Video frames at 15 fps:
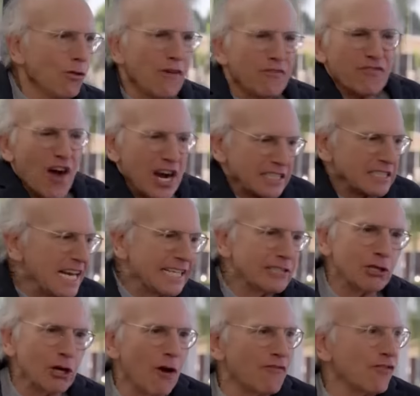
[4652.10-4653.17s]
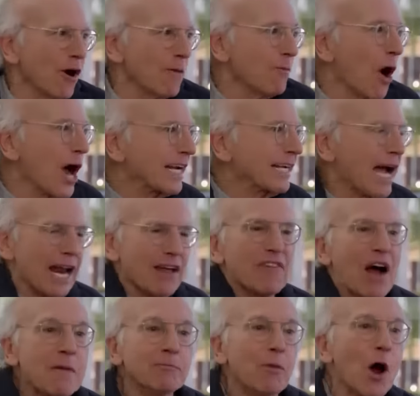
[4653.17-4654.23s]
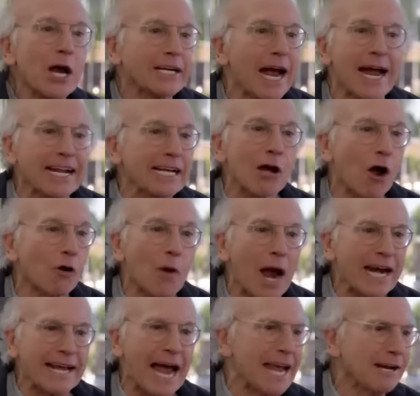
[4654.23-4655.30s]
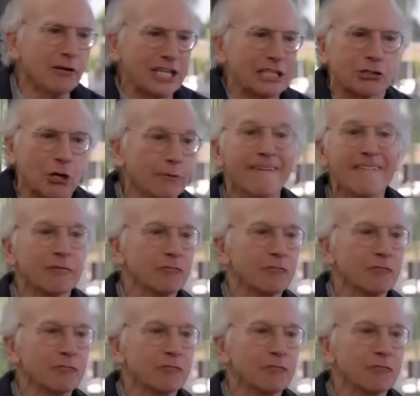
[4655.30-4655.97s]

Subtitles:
Who the fuck needs you for a boycott if I'm boycotting already? I don't need you